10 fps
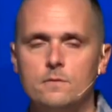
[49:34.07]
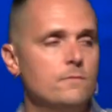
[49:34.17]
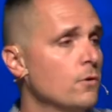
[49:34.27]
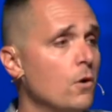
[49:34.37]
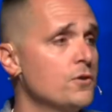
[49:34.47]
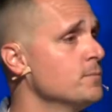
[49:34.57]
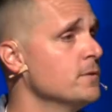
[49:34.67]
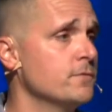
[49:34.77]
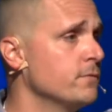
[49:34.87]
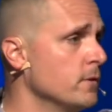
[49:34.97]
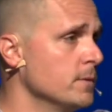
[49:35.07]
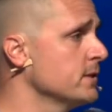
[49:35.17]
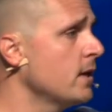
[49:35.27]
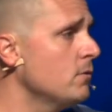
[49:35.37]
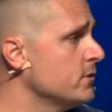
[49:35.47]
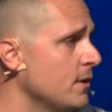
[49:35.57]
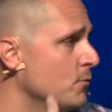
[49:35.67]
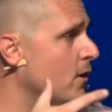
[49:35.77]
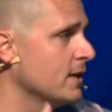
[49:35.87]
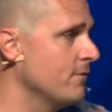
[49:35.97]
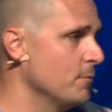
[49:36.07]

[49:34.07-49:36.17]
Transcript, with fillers: for ultimate fulfillment. It's not, it's not wrong to have a